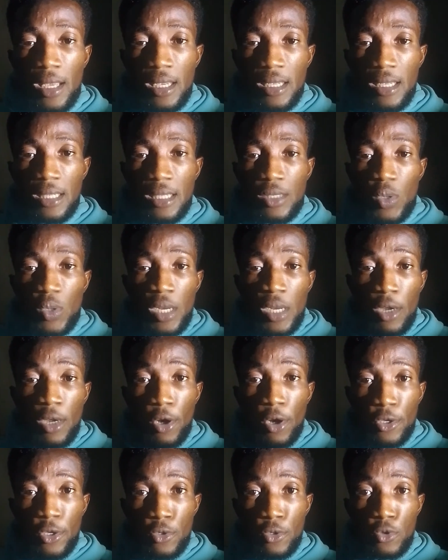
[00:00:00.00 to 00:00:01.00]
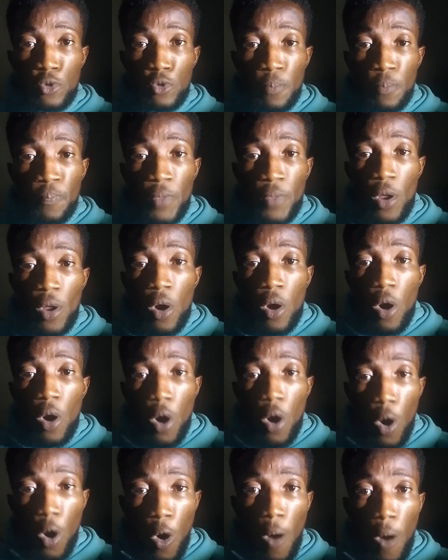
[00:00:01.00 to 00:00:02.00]
It's only on YouTube
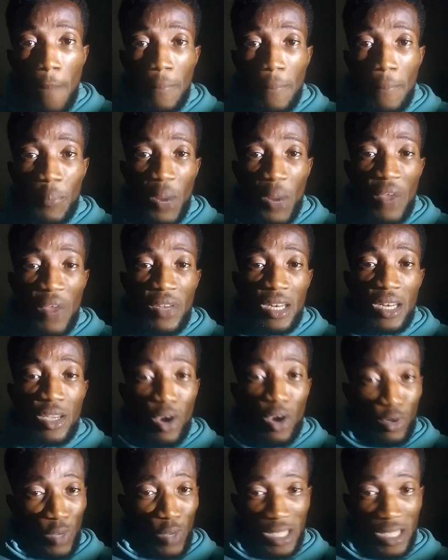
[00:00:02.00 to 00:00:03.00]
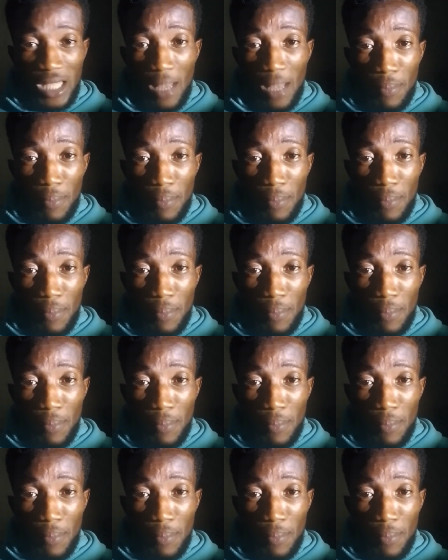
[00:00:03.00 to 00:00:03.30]
or privately on WhatsApp.